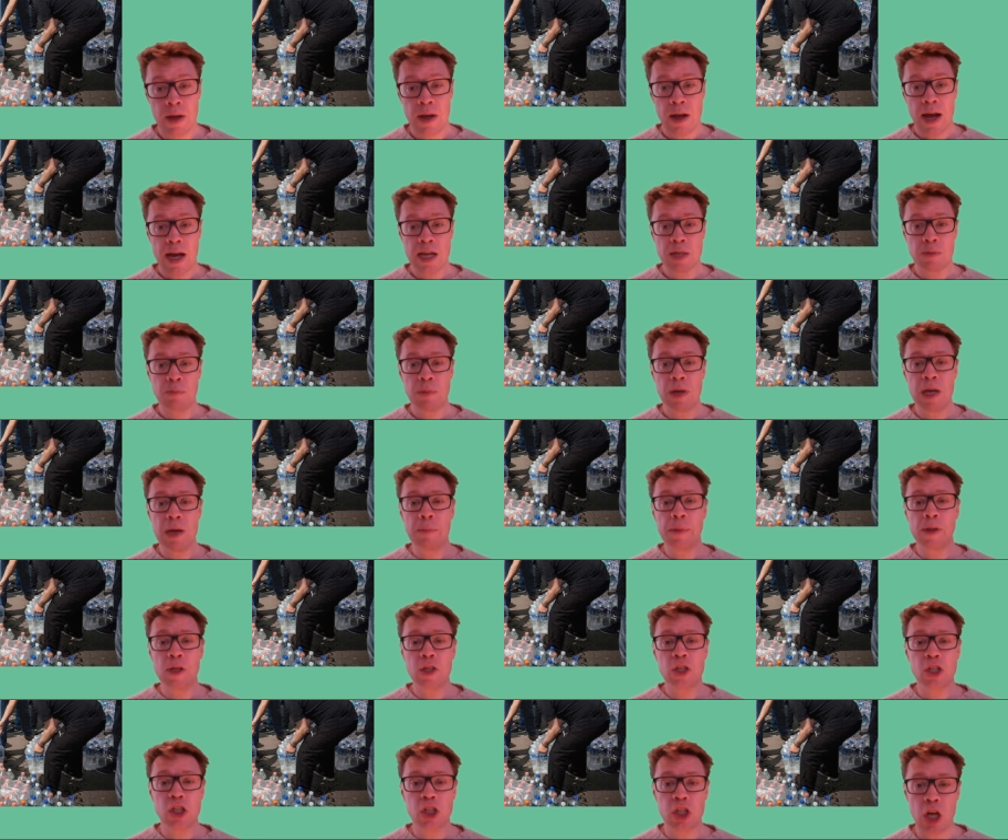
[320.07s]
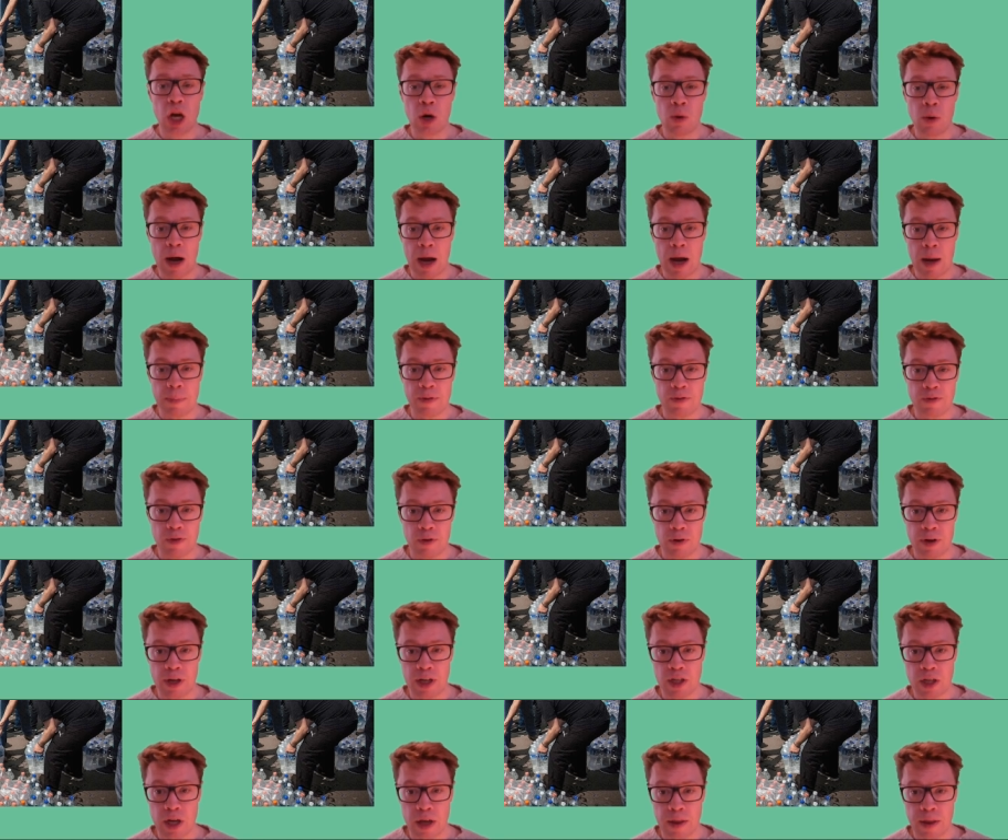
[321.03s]
as people show up for
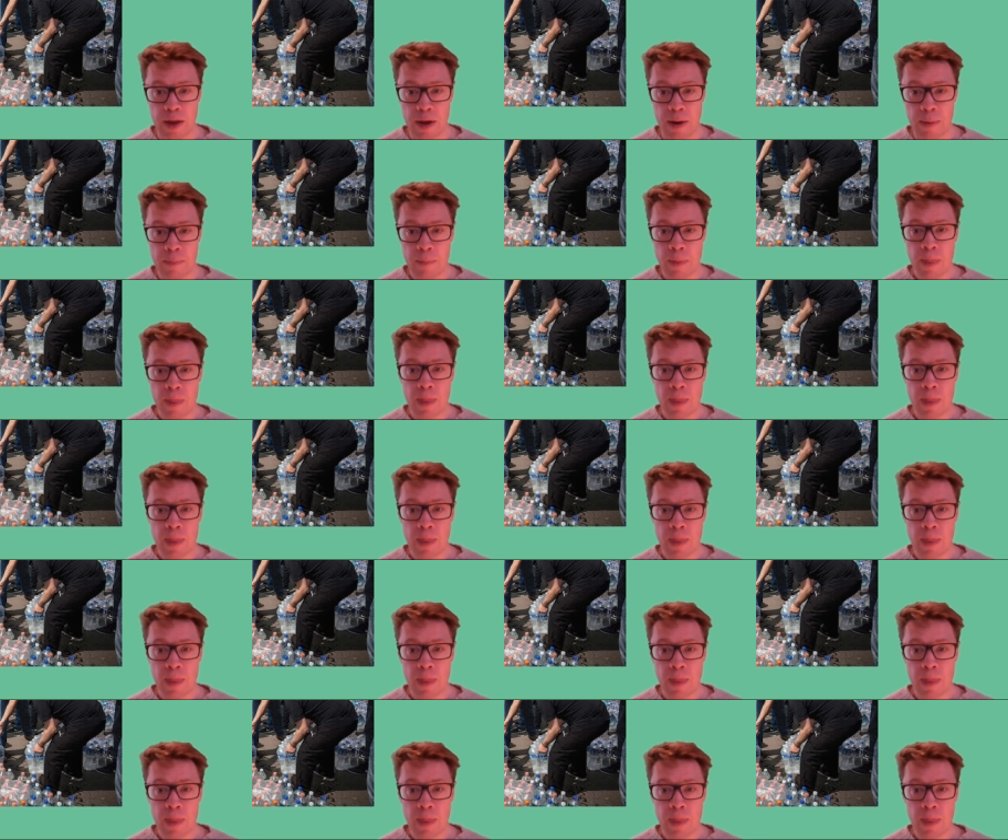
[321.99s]
each other